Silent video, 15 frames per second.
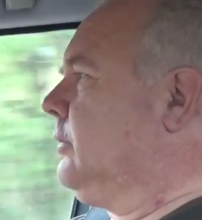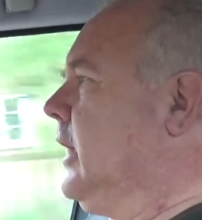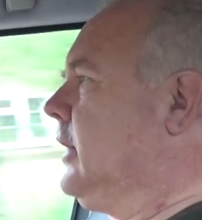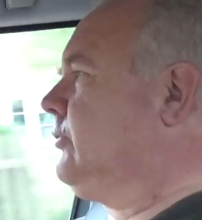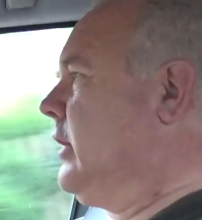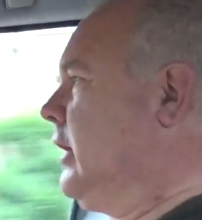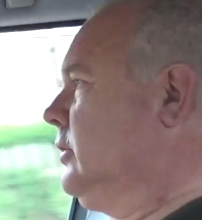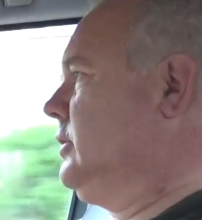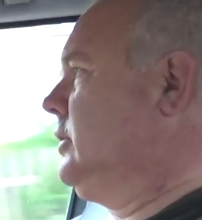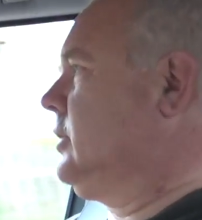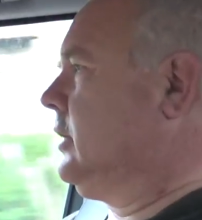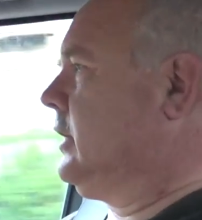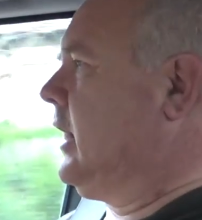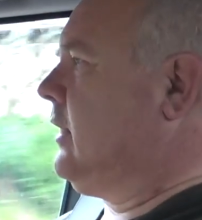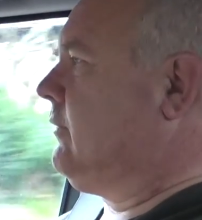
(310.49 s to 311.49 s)
That's how you
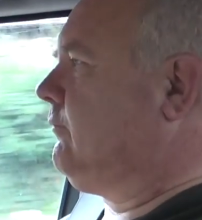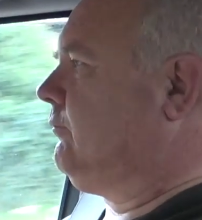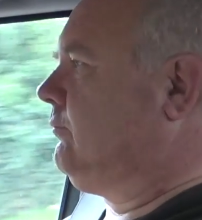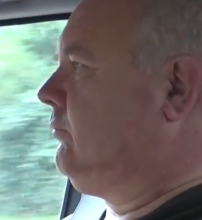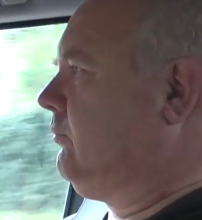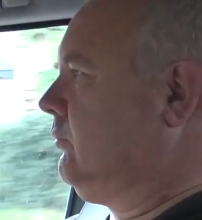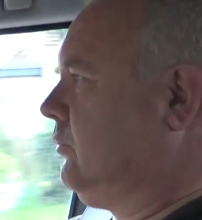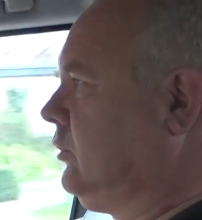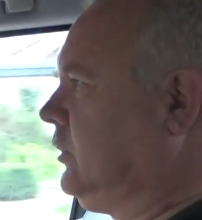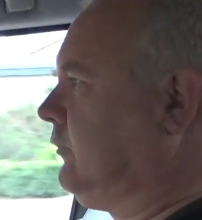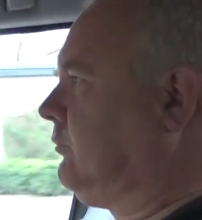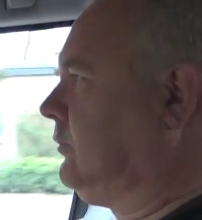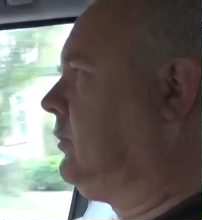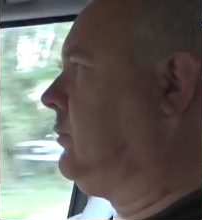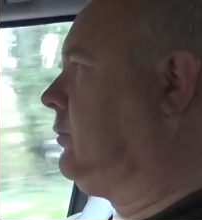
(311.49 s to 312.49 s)
can have
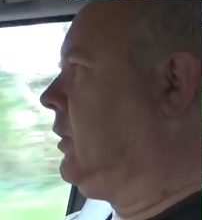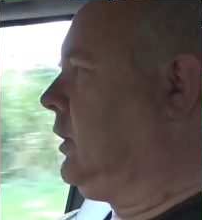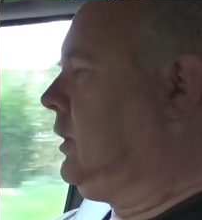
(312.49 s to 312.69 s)
different,